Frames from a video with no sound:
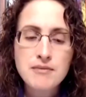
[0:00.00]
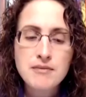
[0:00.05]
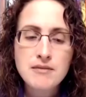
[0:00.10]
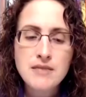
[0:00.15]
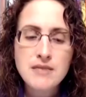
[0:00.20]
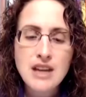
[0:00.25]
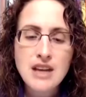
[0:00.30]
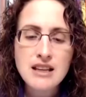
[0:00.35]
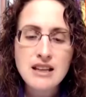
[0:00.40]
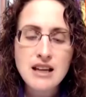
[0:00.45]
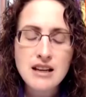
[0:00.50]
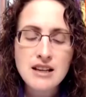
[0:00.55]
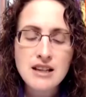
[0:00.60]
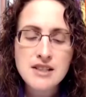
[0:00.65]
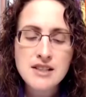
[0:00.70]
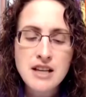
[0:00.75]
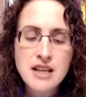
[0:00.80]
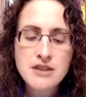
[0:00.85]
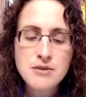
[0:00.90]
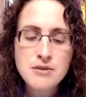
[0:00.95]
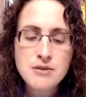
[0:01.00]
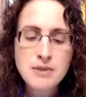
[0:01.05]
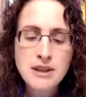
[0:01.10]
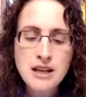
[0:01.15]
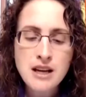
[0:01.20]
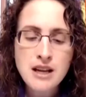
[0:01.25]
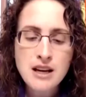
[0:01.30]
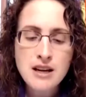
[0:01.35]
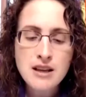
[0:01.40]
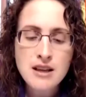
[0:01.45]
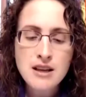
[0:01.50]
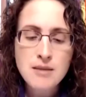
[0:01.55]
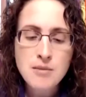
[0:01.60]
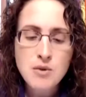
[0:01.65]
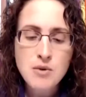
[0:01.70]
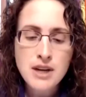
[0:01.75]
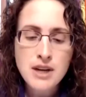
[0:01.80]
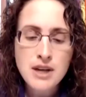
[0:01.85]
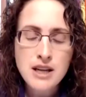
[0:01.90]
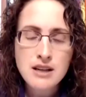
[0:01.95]
And I guess that's really kind of the
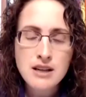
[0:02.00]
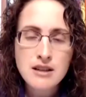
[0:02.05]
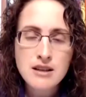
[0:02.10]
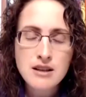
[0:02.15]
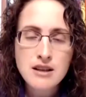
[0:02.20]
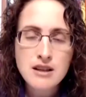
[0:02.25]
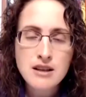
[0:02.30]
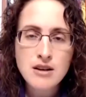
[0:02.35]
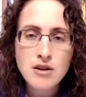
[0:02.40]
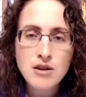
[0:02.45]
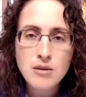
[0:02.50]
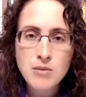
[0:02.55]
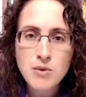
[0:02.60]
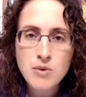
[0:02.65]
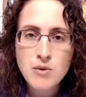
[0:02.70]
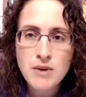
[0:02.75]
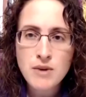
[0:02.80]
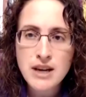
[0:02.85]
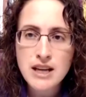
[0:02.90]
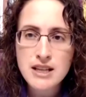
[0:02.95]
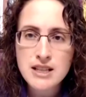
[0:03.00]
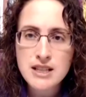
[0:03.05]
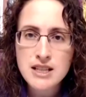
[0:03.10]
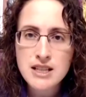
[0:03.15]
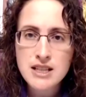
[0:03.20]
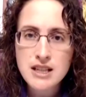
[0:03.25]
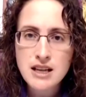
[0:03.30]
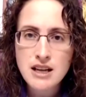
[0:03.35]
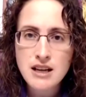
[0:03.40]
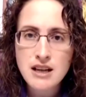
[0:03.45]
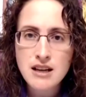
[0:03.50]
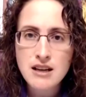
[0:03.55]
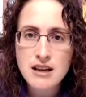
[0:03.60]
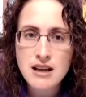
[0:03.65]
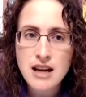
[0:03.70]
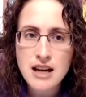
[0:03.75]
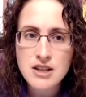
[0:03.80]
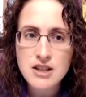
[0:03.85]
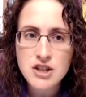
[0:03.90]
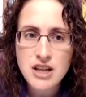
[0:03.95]
point. The whole point in
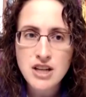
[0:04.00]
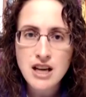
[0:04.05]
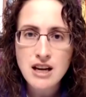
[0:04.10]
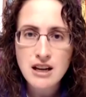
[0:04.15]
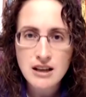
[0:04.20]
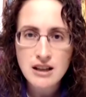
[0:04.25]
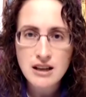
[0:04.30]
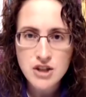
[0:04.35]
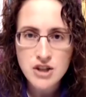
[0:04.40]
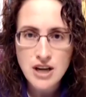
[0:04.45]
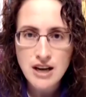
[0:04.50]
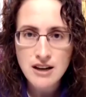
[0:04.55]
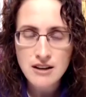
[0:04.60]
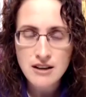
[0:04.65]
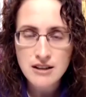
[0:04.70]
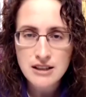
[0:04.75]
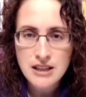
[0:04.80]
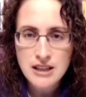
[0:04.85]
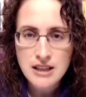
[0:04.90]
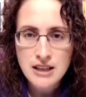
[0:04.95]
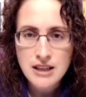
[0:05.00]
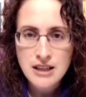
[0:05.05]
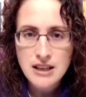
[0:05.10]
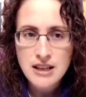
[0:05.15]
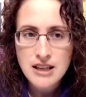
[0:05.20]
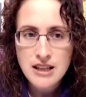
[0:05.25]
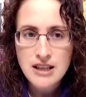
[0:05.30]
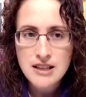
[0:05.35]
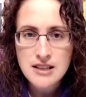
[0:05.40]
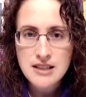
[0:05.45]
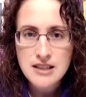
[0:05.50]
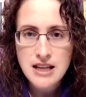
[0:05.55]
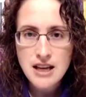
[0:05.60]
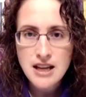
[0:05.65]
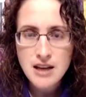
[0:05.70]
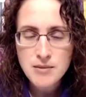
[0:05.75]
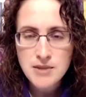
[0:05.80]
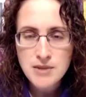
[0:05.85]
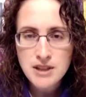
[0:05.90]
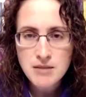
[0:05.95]
educating a child is to
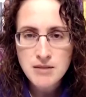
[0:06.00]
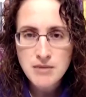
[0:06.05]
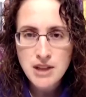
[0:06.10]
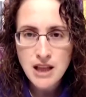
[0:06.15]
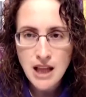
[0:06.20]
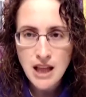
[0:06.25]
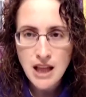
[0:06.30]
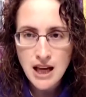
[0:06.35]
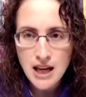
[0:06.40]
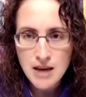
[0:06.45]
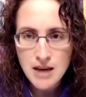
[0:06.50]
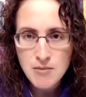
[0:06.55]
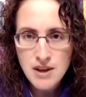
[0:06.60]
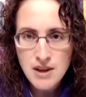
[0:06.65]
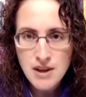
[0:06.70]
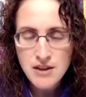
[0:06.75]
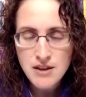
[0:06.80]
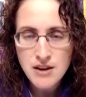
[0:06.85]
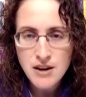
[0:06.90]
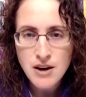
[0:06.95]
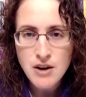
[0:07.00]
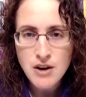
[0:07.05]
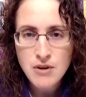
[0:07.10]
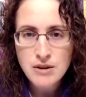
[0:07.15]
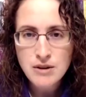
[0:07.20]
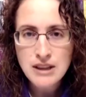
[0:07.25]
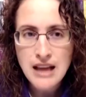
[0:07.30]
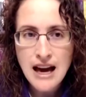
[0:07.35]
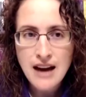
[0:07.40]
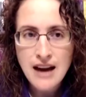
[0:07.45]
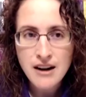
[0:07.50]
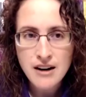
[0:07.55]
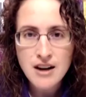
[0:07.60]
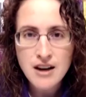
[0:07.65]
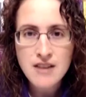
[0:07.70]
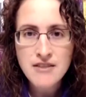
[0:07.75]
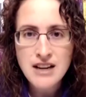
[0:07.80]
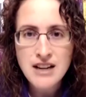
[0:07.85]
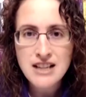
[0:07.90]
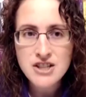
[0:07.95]
help them climb their own ladder of
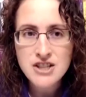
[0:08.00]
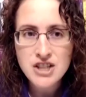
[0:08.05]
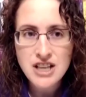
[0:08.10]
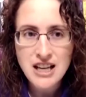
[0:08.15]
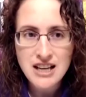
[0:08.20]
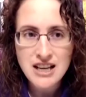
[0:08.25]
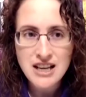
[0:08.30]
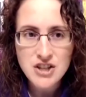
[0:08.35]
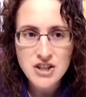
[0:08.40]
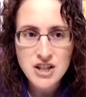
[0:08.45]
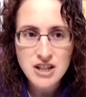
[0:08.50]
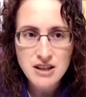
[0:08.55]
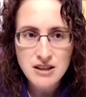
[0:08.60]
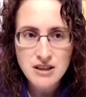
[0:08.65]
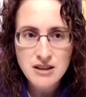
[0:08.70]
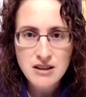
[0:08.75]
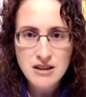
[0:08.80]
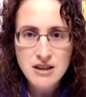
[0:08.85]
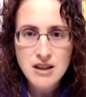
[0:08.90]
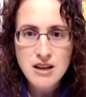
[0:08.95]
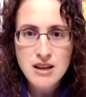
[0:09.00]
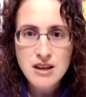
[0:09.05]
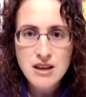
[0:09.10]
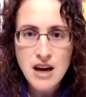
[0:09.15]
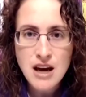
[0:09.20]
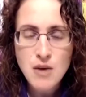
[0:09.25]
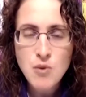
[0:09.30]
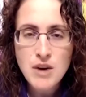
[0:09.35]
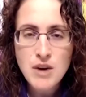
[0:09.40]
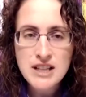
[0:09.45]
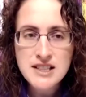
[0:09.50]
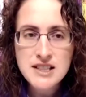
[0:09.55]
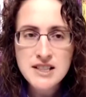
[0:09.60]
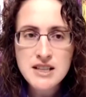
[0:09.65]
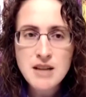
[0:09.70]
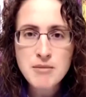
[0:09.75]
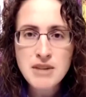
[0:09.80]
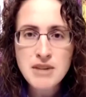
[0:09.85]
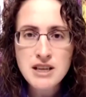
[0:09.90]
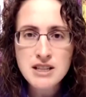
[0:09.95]
education, that one
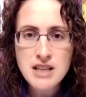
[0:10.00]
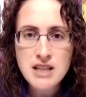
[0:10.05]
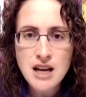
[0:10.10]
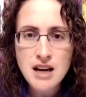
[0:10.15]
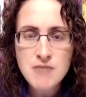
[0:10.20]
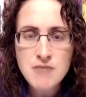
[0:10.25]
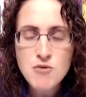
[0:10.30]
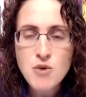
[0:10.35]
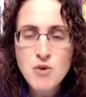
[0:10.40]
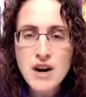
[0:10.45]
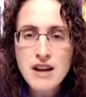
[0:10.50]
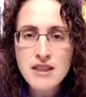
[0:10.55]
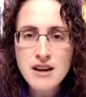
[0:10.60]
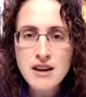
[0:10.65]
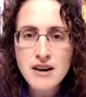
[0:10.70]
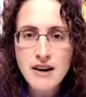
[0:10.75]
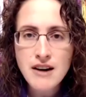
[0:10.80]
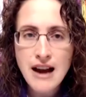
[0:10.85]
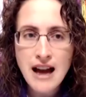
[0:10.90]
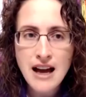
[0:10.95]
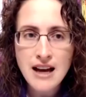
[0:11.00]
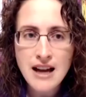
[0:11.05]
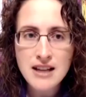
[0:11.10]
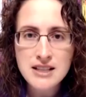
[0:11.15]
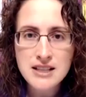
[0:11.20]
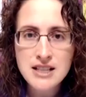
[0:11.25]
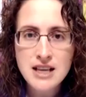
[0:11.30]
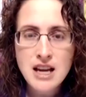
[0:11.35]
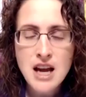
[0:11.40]
step at a time, where they're at.